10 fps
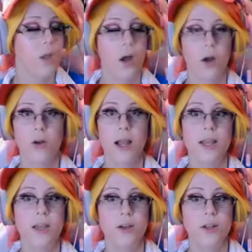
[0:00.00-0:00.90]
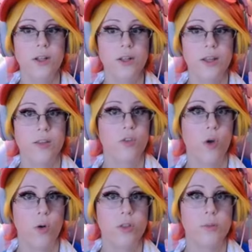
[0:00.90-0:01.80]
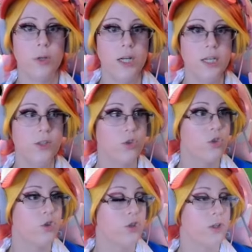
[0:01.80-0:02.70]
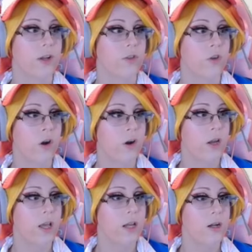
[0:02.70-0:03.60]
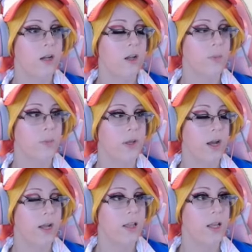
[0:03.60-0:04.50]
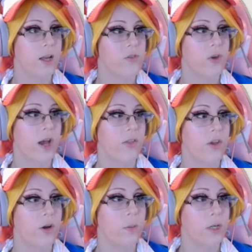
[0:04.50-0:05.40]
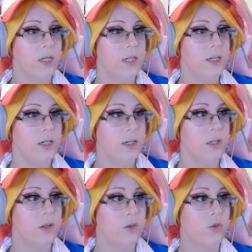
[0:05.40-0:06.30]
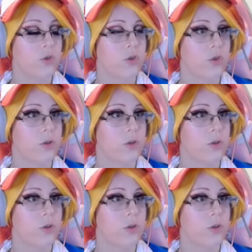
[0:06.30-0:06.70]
All right, y'all, let's go to the beach. Turn it up, nightlife at the beach.